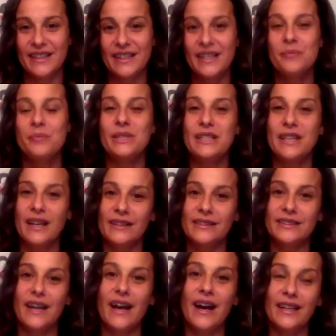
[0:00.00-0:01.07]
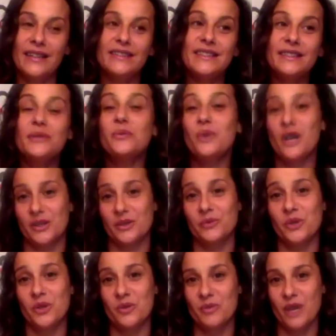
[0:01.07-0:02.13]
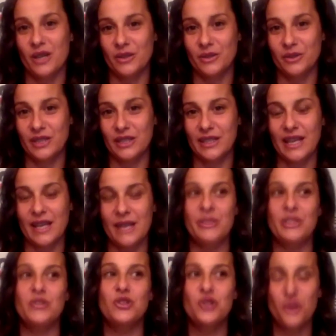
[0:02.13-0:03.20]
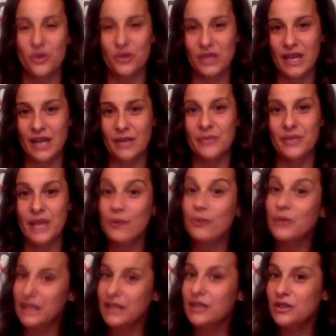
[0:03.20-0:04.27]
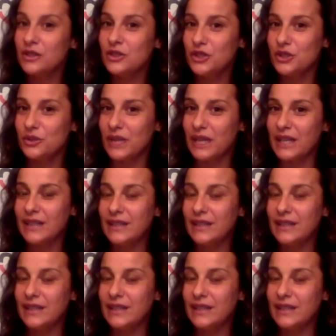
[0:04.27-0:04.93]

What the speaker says: because I did want a role model to them and show them that we could do it.